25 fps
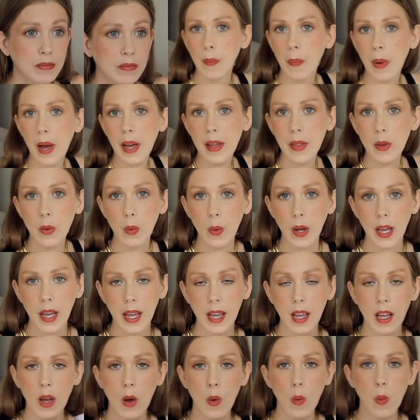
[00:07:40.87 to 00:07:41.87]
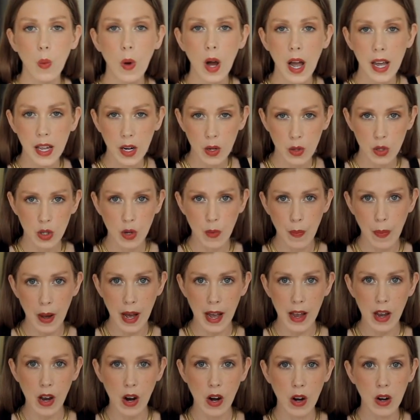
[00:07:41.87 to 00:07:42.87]
By the way, why don't you
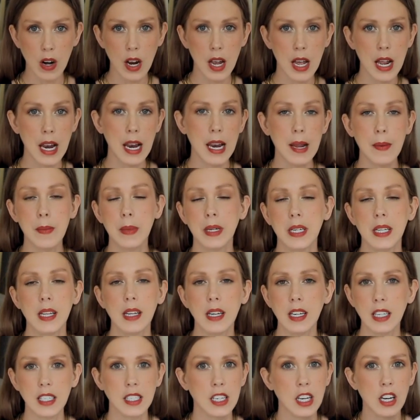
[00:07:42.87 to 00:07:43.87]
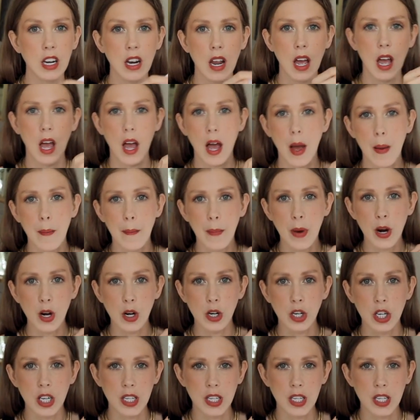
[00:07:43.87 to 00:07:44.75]
buy our limited edition merch?